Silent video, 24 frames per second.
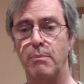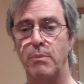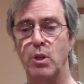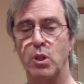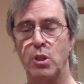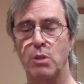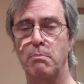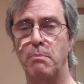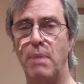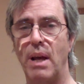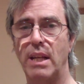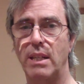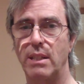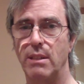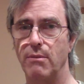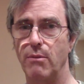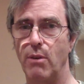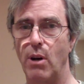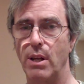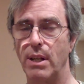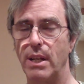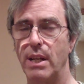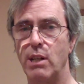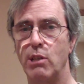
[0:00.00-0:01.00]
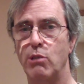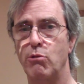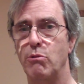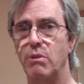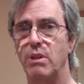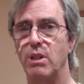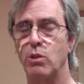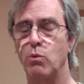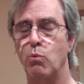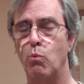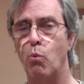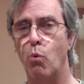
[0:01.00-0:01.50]
perspective on
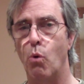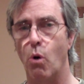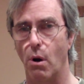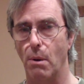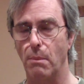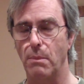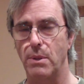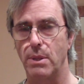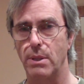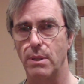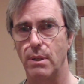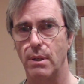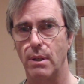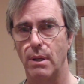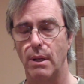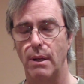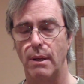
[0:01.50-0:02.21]
history is warped,